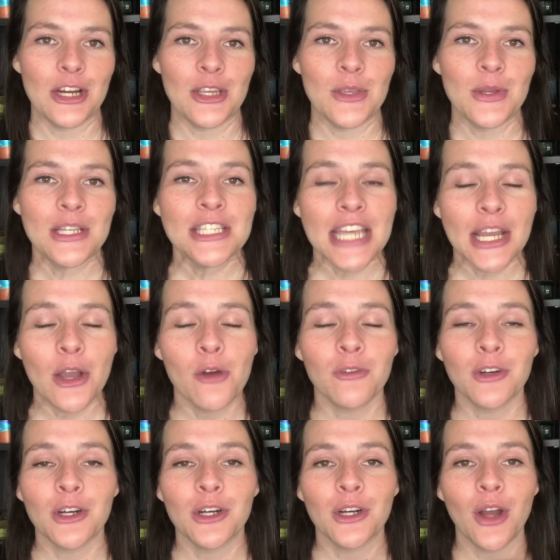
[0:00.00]
You can check
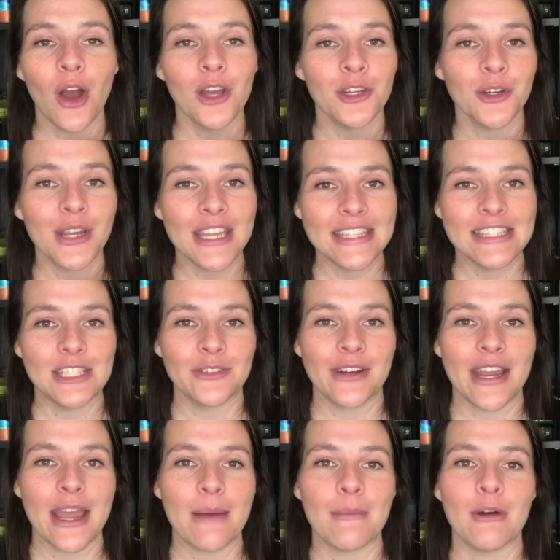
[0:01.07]
over on her
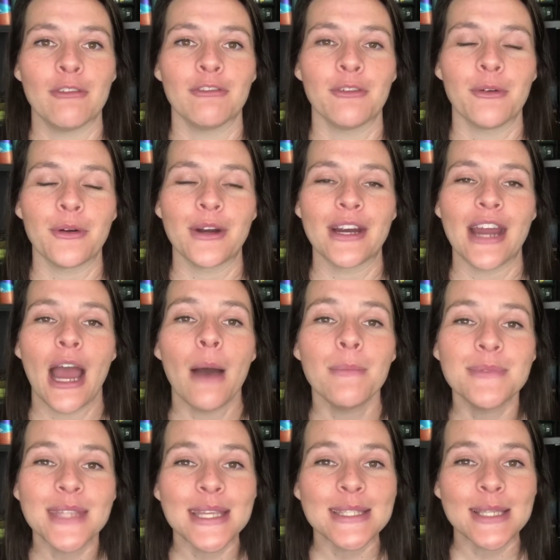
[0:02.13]
Instagram for
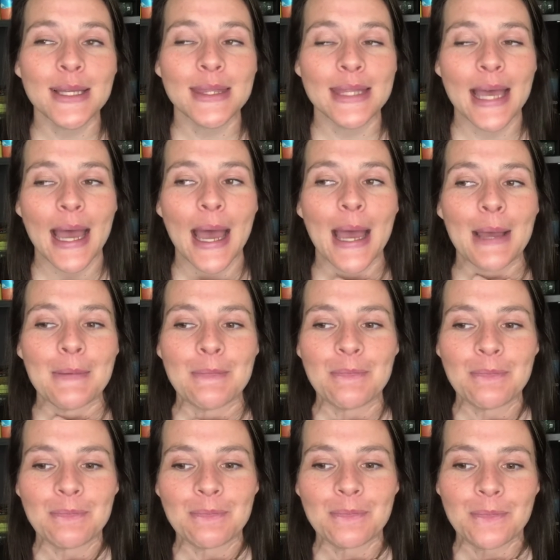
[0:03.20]
updates on that.
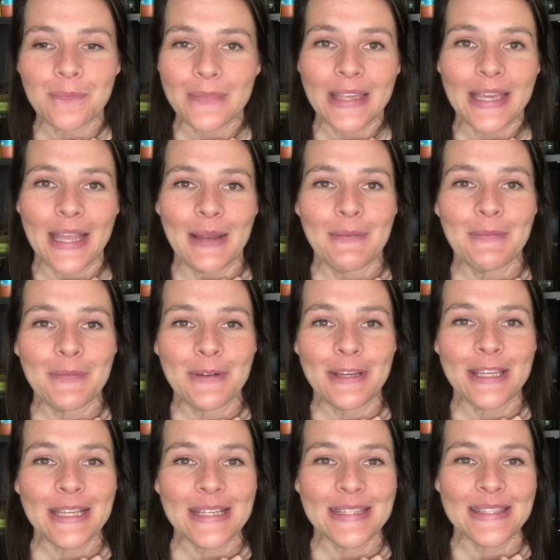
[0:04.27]
I'm
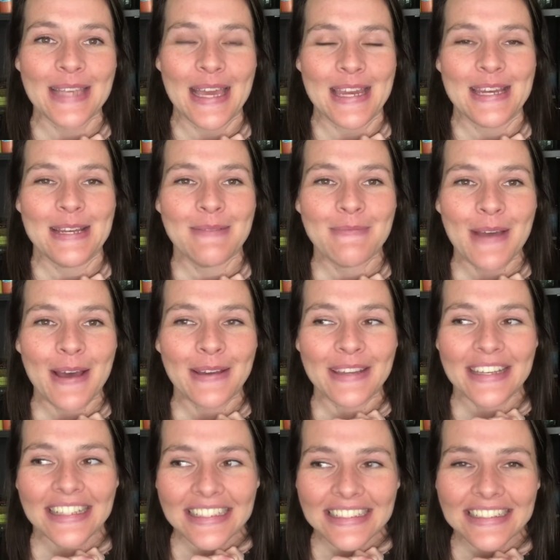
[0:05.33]
really excited about it.